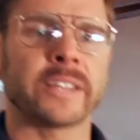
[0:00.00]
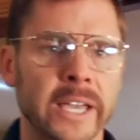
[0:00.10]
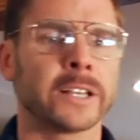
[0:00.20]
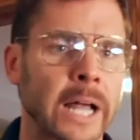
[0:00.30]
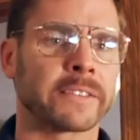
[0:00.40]
tell
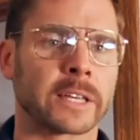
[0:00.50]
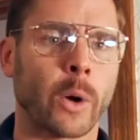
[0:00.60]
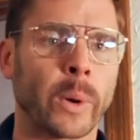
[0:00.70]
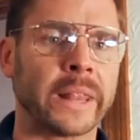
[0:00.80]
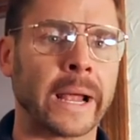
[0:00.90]
you not to
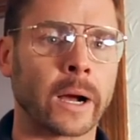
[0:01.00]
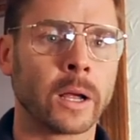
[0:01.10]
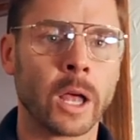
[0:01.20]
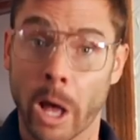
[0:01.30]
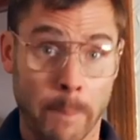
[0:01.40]
go in there?
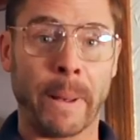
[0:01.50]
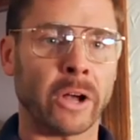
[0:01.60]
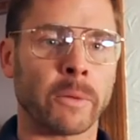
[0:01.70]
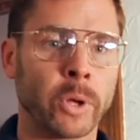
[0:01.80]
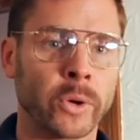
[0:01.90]

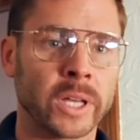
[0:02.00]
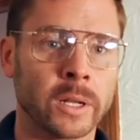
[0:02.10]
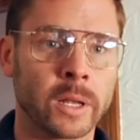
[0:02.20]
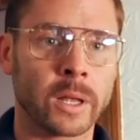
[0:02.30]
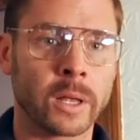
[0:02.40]
About a million?